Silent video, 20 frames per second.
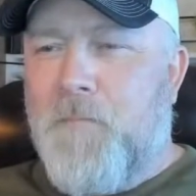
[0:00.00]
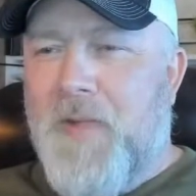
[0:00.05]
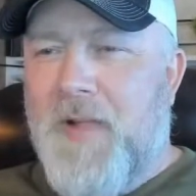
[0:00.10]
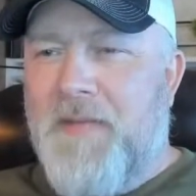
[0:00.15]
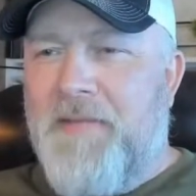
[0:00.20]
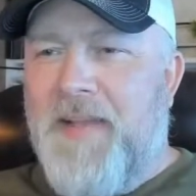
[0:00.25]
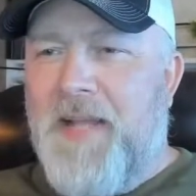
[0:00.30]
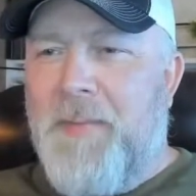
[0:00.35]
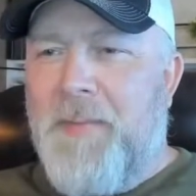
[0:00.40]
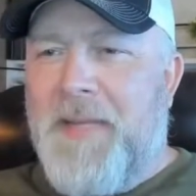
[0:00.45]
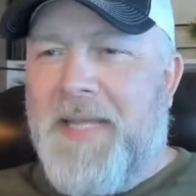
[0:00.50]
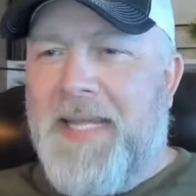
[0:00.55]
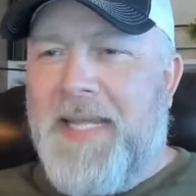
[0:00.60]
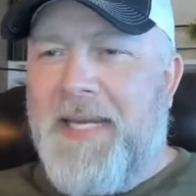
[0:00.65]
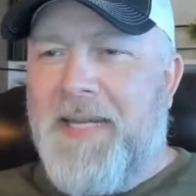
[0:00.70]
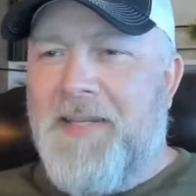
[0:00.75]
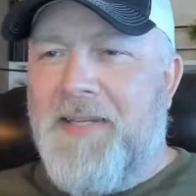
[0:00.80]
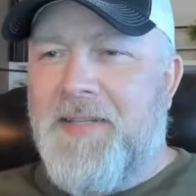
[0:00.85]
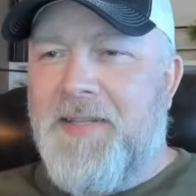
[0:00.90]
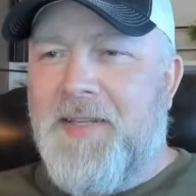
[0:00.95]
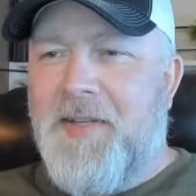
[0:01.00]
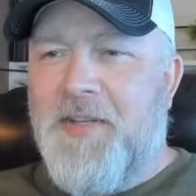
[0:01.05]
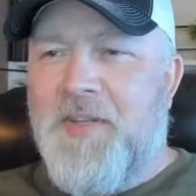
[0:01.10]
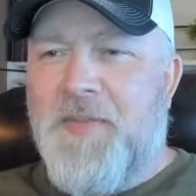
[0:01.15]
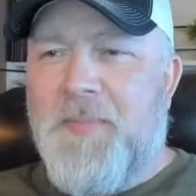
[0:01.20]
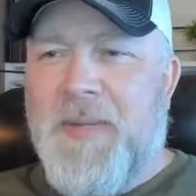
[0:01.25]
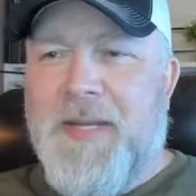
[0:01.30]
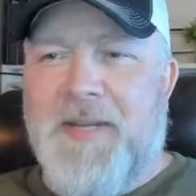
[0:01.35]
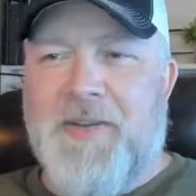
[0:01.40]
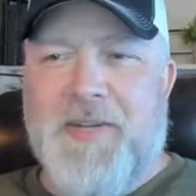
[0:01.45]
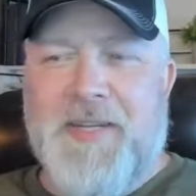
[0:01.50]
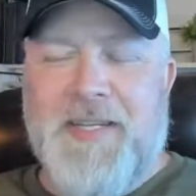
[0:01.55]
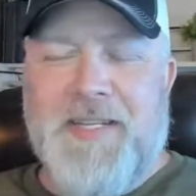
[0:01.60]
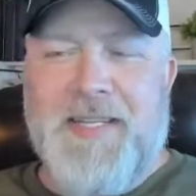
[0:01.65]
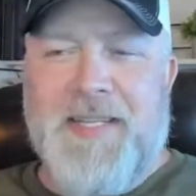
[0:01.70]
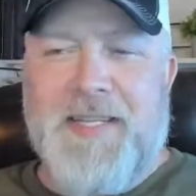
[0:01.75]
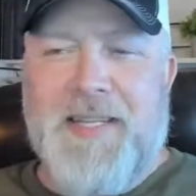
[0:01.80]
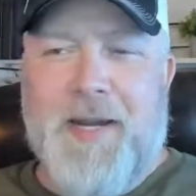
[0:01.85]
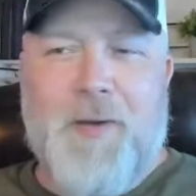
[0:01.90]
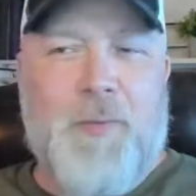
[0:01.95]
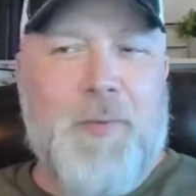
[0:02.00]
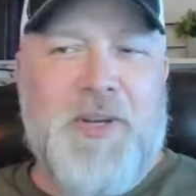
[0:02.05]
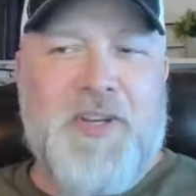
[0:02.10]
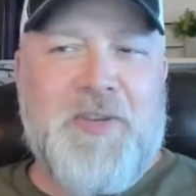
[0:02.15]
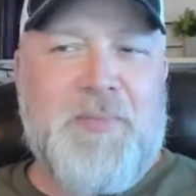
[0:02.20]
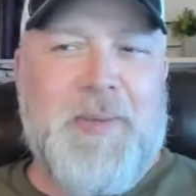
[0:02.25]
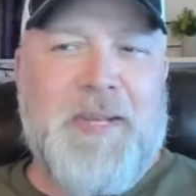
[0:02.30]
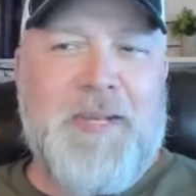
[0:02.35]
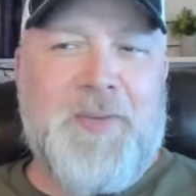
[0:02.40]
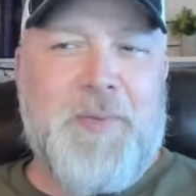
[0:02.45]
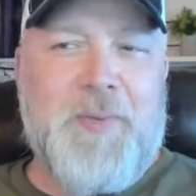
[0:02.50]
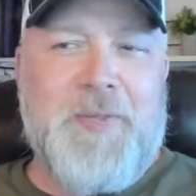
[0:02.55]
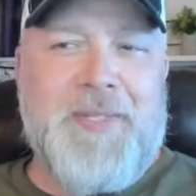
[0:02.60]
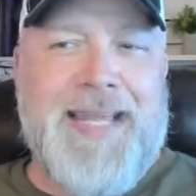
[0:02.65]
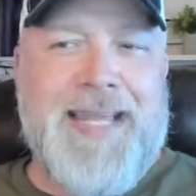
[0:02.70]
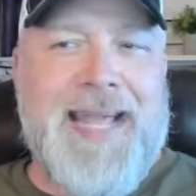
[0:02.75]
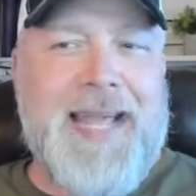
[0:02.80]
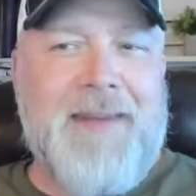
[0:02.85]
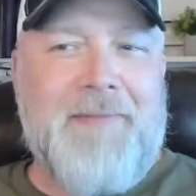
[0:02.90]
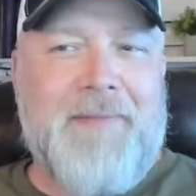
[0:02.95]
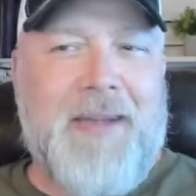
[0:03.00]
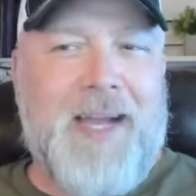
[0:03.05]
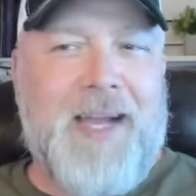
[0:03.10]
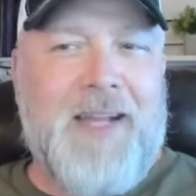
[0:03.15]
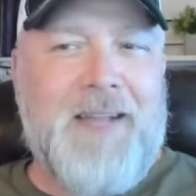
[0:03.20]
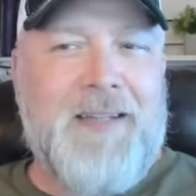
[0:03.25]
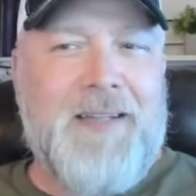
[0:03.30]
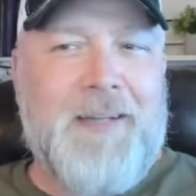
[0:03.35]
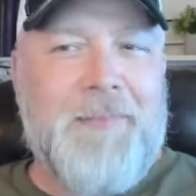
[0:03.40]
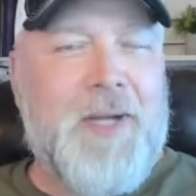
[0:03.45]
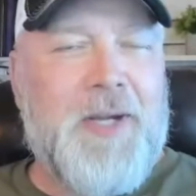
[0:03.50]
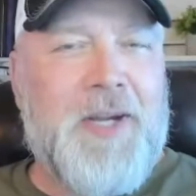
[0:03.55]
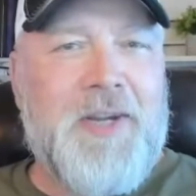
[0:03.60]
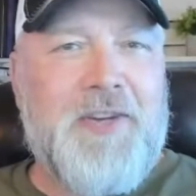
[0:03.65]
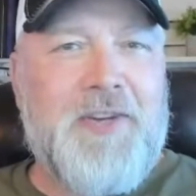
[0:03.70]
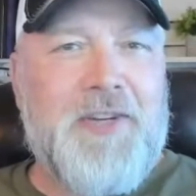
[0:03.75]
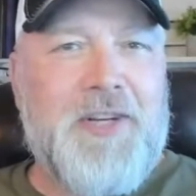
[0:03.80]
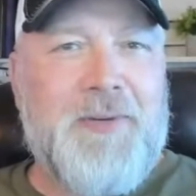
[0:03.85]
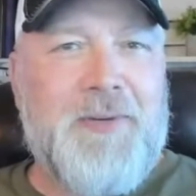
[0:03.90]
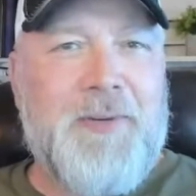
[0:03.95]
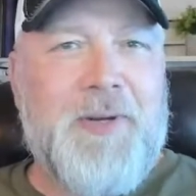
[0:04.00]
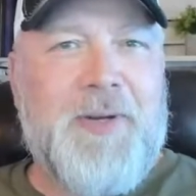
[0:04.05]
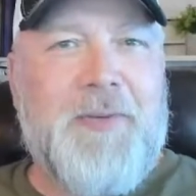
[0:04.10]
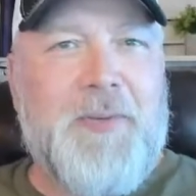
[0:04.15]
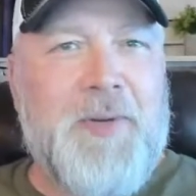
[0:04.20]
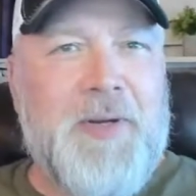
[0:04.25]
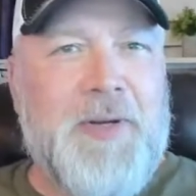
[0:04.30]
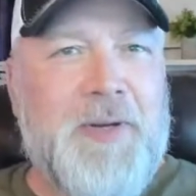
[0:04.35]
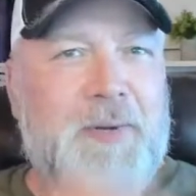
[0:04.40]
McInnes, good speech I seen today. Which speech was that, Val? I'm not sure which one you're